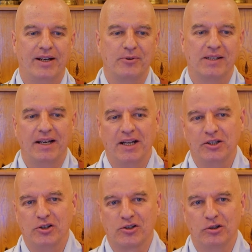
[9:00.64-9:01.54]
there was any
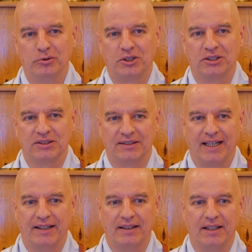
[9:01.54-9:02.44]
other solution
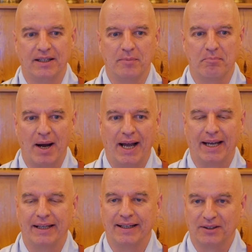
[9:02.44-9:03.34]
than the
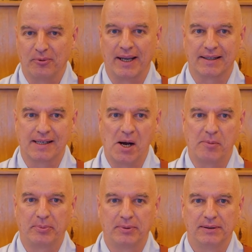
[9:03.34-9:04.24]
mind that wakes
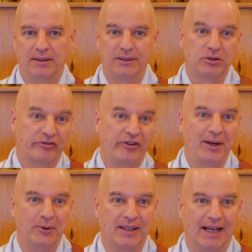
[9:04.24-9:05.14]
up, we could
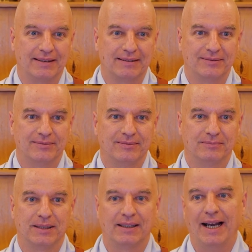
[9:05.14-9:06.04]
follow that.
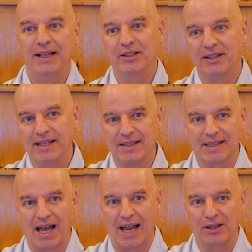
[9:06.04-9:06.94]
But neither
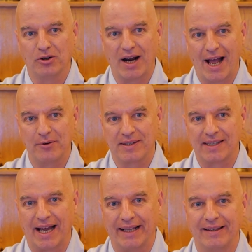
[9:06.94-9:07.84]
inside nor
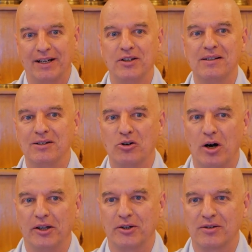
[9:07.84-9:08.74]
outside, there is no
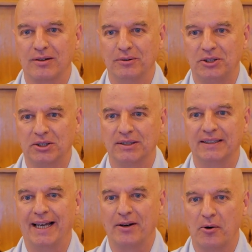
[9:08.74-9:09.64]
other solution
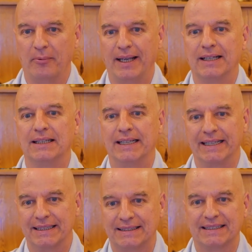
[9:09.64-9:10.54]
than
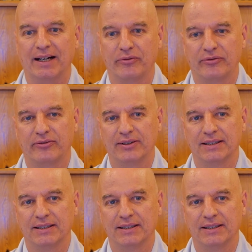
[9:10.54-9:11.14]
awakening itself.